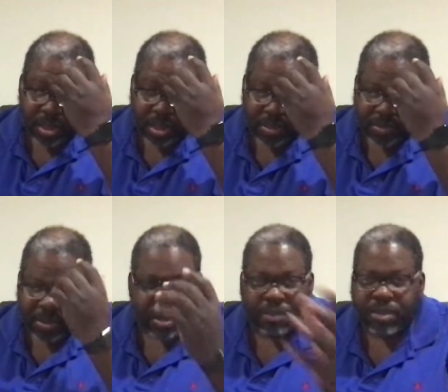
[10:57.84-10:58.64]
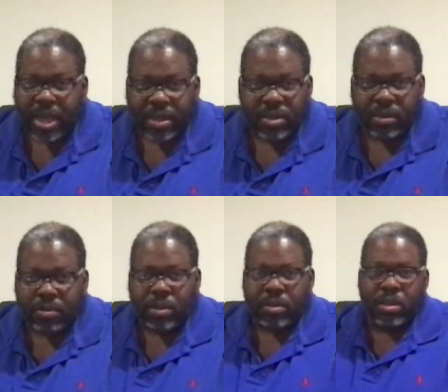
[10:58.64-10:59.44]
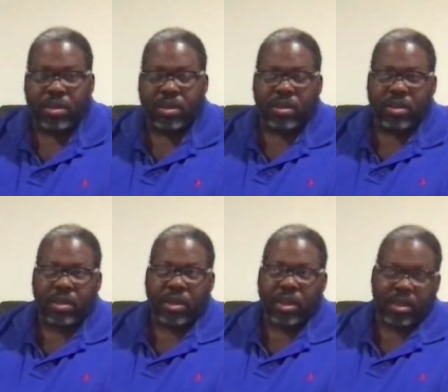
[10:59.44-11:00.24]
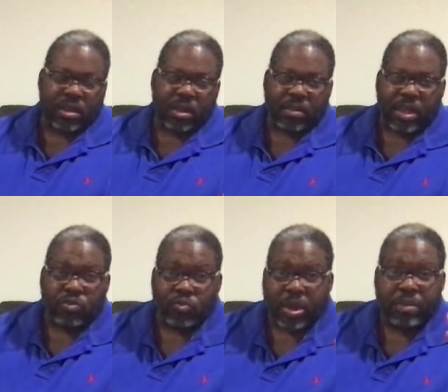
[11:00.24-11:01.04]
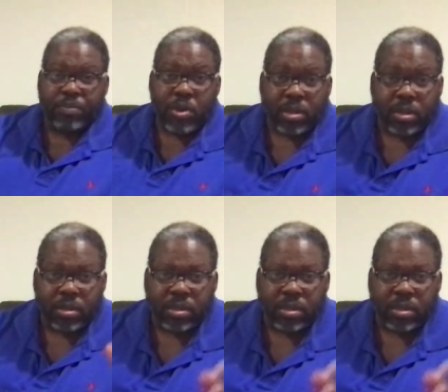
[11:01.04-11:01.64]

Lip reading: And thinking I've got, I got a great book,